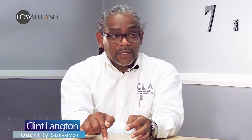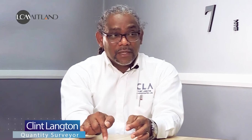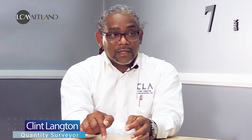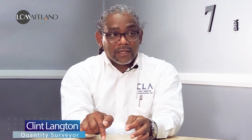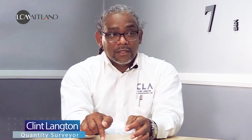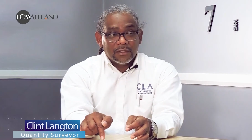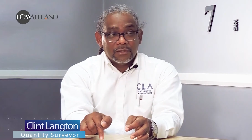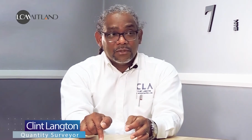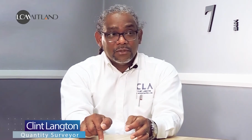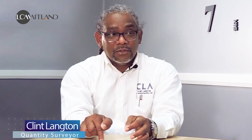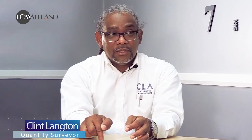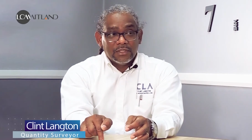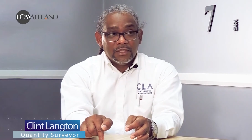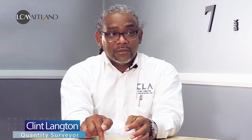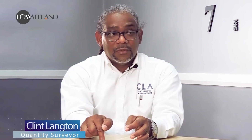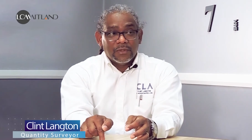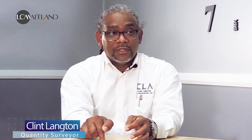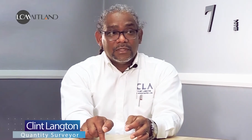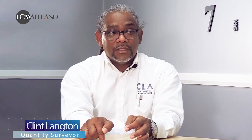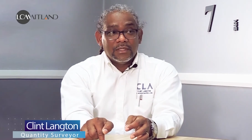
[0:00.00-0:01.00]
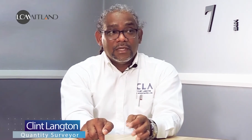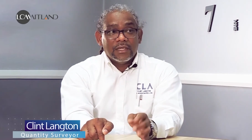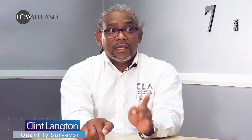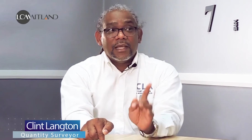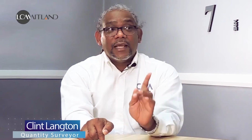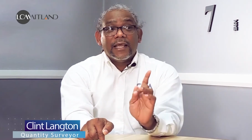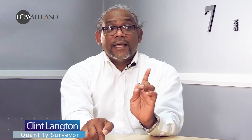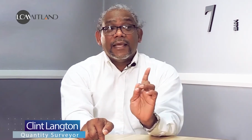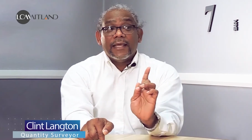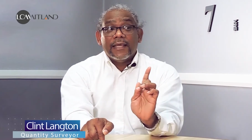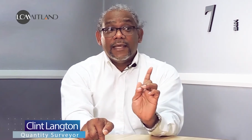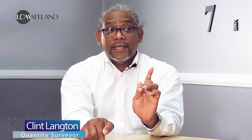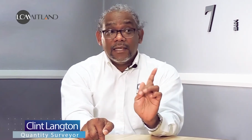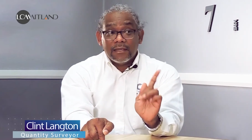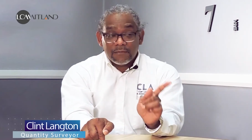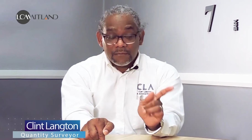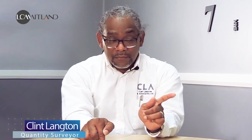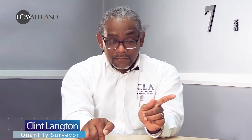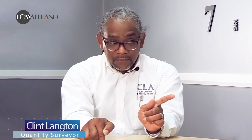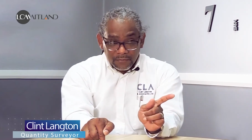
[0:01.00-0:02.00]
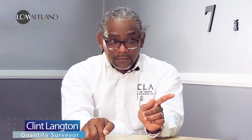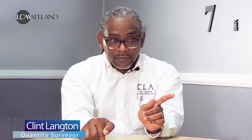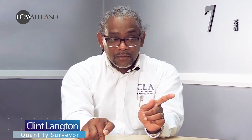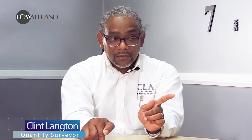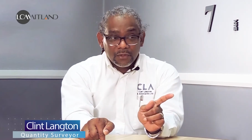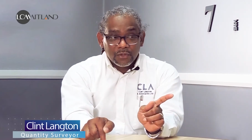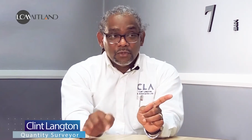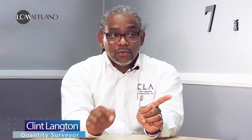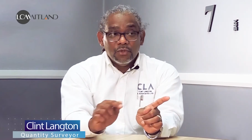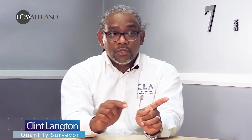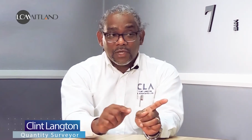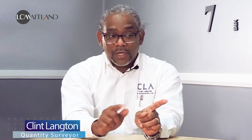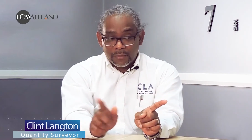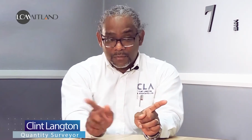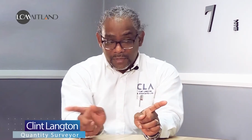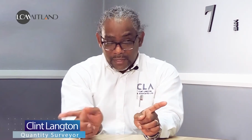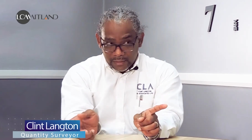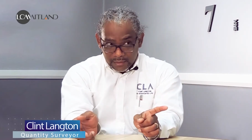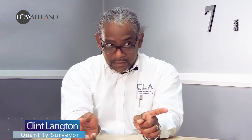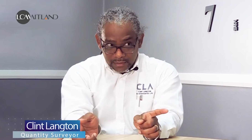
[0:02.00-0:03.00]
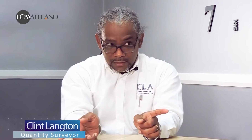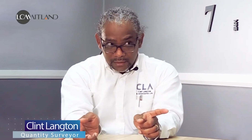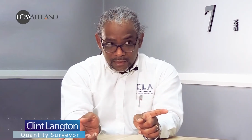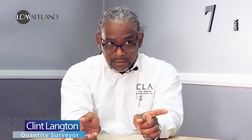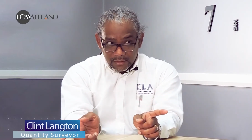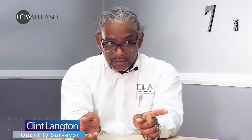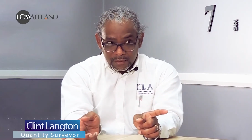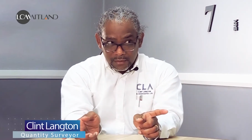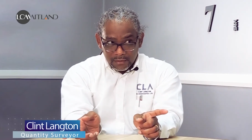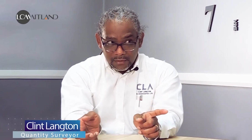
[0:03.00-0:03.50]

medical associates will say, if you can practice here.